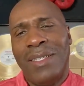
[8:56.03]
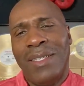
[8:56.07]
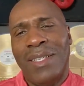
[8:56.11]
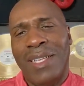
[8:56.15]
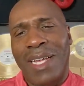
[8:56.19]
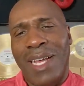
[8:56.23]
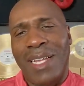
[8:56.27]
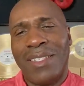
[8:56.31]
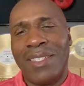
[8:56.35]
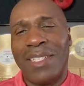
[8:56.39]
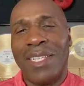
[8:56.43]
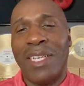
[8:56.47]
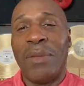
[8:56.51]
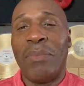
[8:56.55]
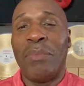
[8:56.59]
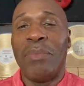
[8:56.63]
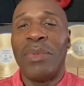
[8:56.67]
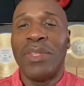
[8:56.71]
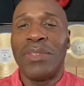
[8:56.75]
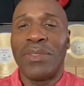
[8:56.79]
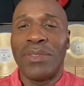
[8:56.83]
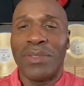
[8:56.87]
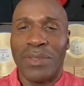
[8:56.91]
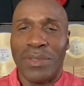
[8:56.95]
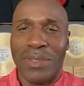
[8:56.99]
I said
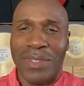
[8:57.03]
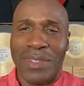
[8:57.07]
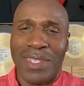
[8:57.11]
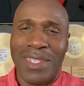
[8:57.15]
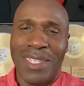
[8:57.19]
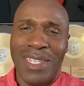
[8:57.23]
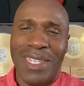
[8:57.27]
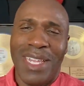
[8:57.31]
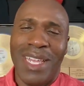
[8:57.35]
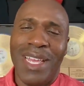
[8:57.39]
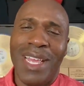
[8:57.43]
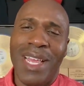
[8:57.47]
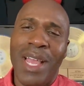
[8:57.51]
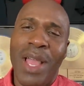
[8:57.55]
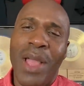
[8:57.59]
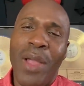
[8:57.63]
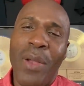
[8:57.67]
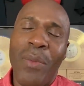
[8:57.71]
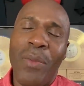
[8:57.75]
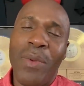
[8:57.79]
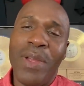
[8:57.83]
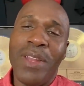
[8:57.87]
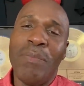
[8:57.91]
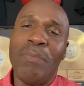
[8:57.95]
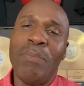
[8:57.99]
pistols
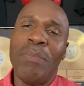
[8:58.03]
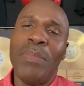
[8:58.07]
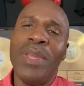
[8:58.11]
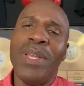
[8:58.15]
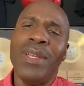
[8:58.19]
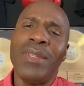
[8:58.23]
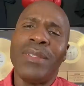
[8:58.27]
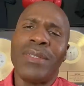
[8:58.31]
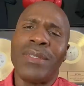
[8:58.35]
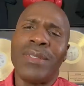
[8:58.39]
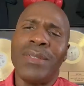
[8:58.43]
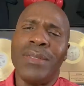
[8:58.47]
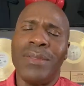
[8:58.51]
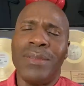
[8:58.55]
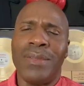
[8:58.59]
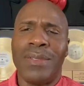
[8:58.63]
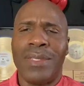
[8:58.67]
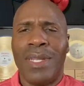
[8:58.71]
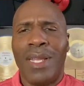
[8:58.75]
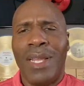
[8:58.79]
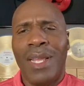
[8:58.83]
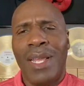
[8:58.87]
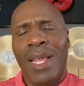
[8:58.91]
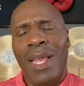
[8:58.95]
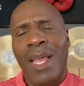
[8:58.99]
with
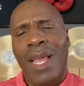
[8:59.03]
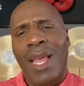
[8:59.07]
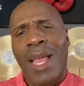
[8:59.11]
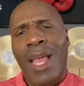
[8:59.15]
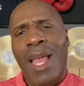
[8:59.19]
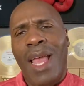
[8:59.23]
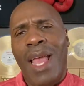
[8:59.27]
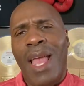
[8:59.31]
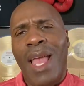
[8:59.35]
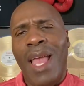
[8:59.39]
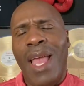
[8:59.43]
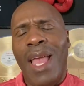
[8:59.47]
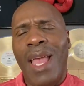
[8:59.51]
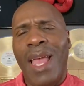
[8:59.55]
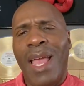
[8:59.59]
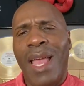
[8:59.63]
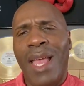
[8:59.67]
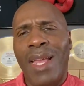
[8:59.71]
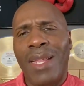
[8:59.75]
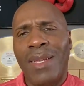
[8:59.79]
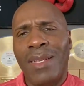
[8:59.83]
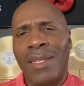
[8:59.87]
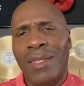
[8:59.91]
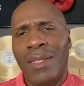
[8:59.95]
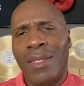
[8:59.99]
pistols
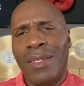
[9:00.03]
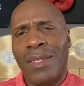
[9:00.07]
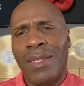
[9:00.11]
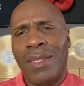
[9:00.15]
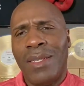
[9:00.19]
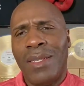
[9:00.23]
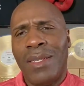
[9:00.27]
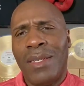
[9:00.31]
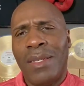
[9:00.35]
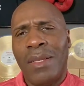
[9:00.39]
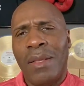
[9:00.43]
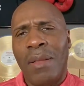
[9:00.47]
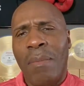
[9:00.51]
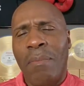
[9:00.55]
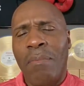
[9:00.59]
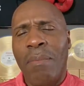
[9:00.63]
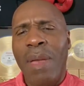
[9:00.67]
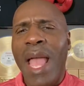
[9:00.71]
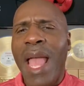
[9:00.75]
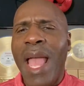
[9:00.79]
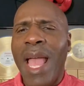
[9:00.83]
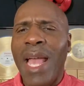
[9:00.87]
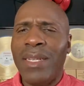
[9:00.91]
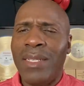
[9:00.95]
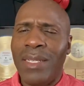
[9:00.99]
and
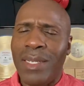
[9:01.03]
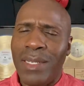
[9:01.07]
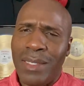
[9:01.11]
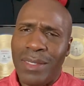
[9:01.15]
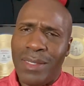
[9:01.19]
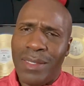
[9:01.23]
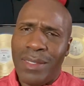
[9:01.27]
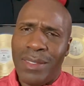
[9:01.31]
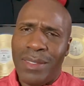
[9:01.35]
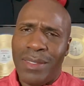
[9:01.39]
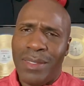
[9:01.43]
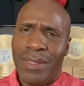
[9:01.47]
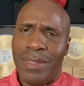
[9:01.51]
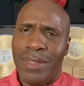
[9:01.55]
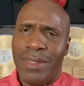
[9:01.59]
badges